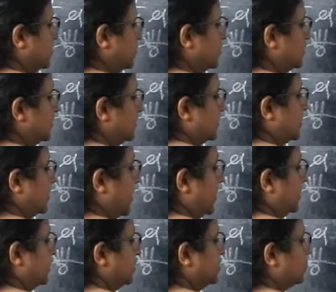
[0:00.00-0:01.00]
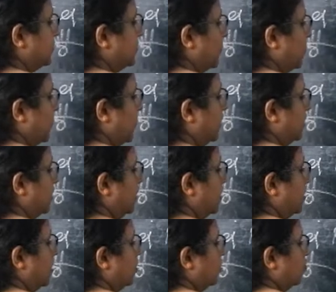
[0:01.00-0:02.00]
So this is a radish.
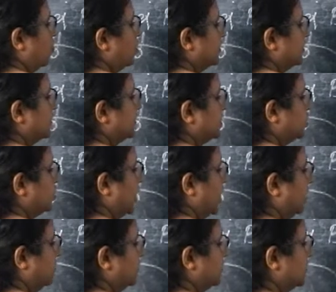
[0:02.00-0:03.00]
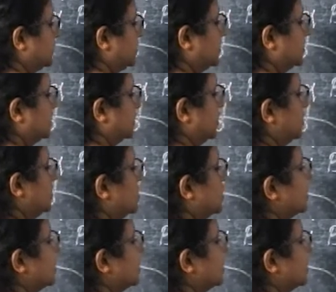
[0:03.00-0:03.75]
What is the shape? This is a